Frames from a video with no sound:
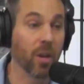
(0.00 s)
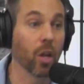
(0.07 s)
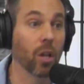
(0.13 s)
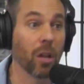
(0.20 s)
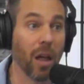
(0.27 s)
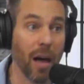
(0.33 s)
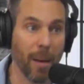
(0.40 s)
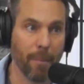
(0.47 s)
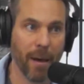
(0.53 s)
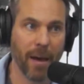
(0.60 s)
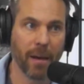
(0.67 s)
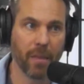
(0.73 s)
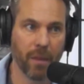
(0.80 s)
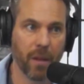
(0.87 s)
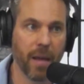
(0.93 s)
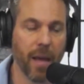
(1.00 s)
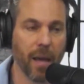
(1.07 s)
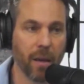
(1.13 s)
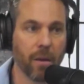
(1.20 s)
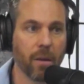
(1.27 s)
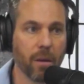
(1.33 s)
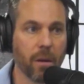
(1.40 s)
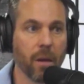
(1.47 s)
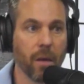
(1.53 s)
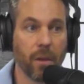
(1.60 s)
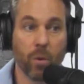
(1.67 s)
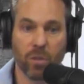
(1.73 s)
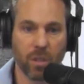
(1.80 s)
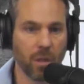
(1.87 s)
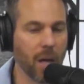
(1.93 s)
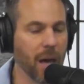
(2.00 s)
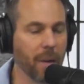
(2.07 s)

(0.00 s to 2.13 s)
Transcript: a lot back in the day. Yeah, there was a lot